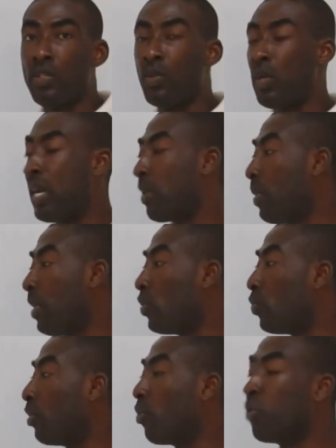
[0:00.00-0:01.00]
So that
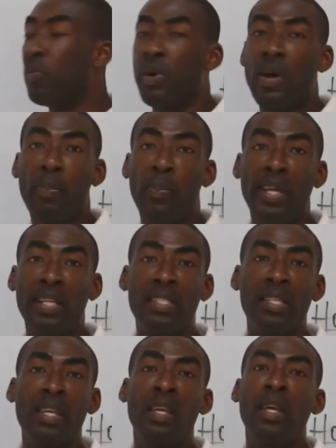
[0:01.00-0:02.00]
means we group our
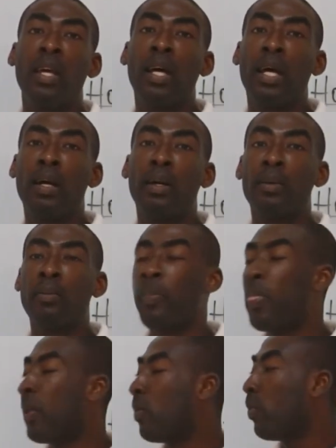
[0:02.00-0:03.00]
pets.
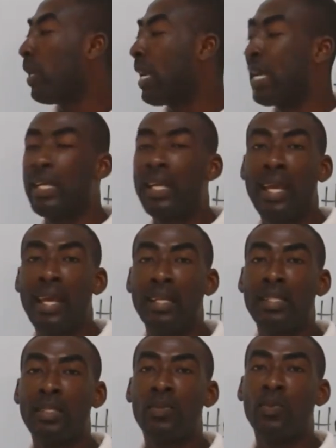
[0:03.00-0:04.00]
We had
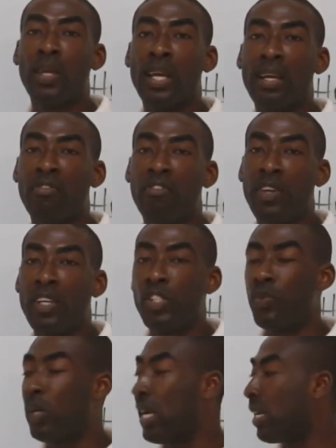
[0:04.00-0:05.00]
cats, we had
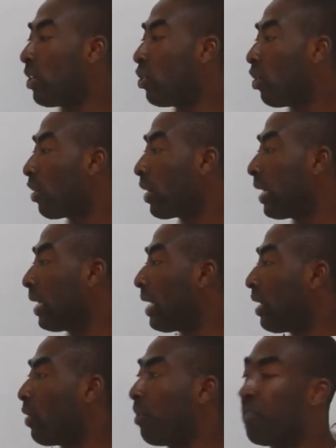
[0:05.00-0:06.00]
fish, we had dog, and
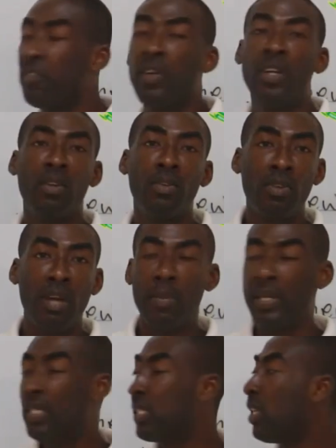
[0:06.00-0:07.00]
that of
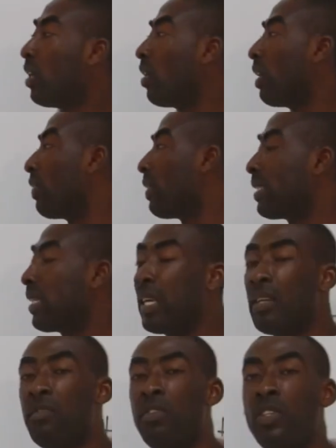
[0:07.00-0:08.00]
rabbit. On our
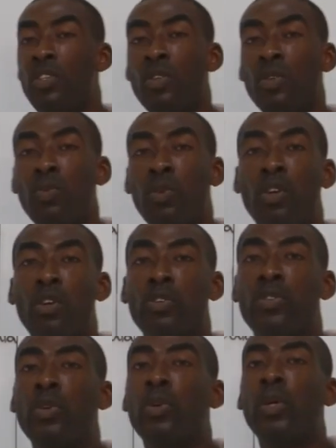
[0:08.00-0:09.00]
second video, we
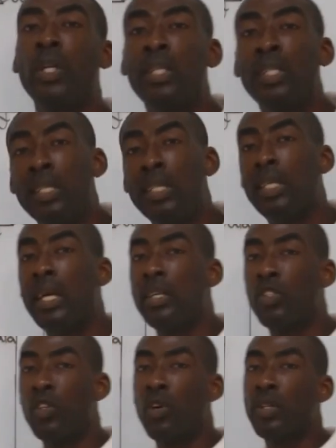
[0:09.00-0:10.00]
also did a
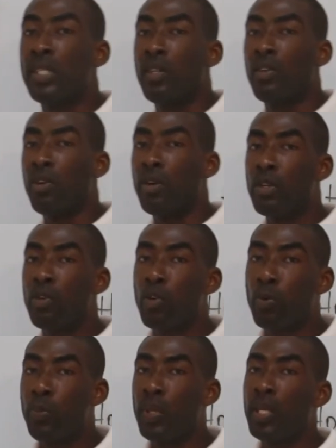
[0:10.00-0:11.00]
sorting or a
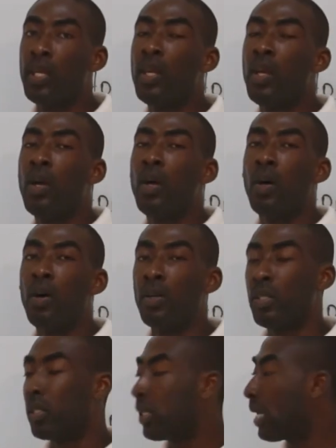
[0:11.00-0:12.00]
grouping
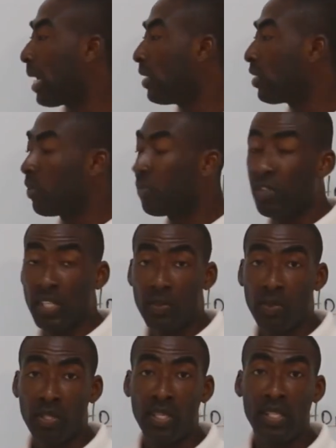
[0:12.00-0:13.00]
on kinds of
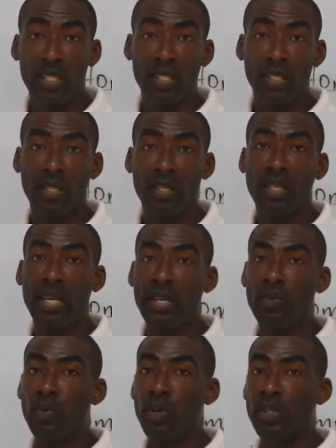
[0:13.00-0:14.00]
transportation.
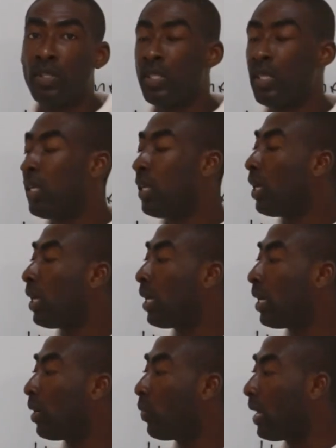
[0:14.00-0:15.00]
That was,
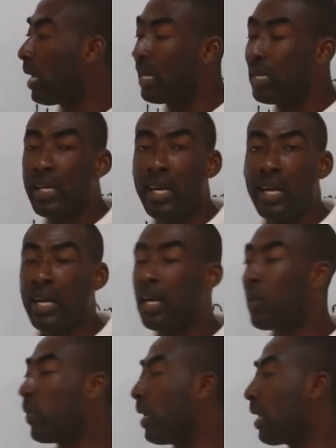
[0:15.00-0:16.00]
we had
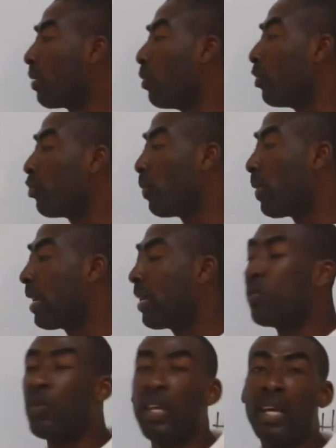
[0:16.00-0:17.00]
car, we had
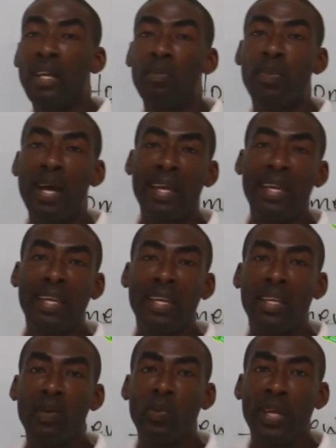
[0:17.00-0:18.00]
motorbike, we had bike,
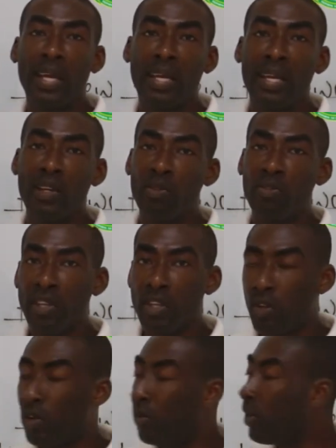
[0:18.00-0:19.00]
and then we had that of a
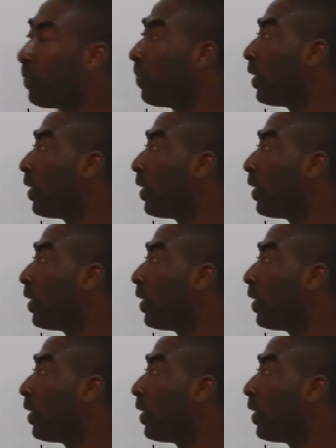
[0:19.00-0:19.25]
lorry.